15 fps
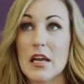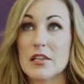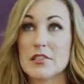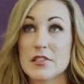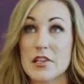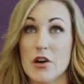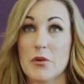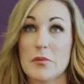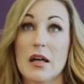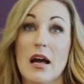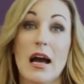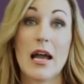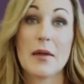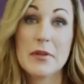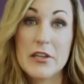So
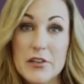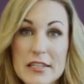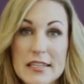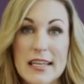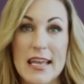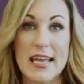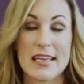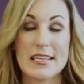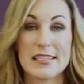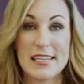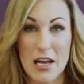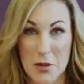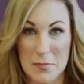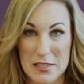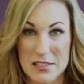I'm here today to
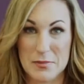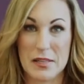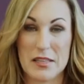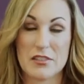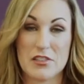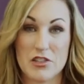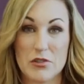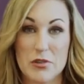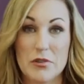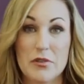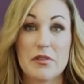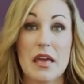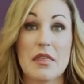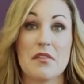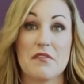help explain the
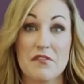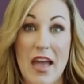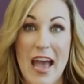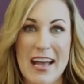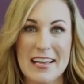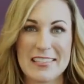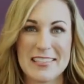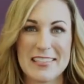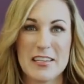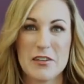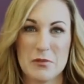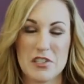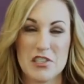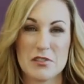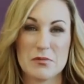truth and the facts,
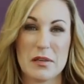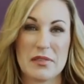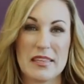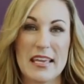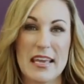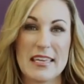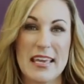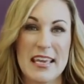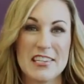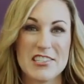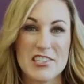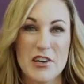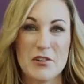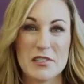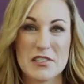which is what the AK
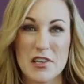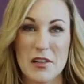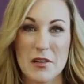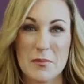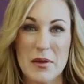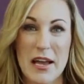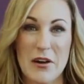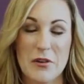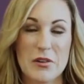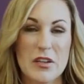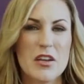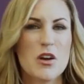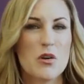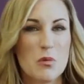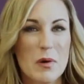Show is all about.
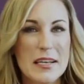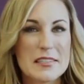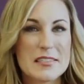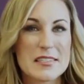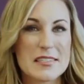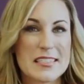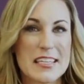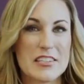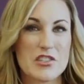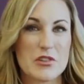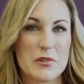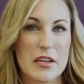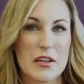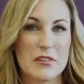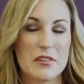What is a stand your
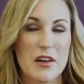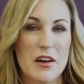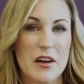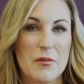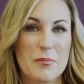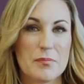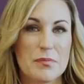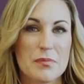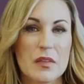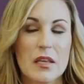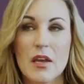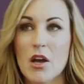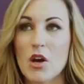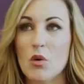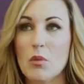ground law?
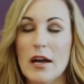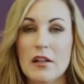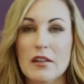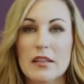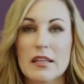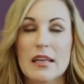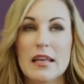Well,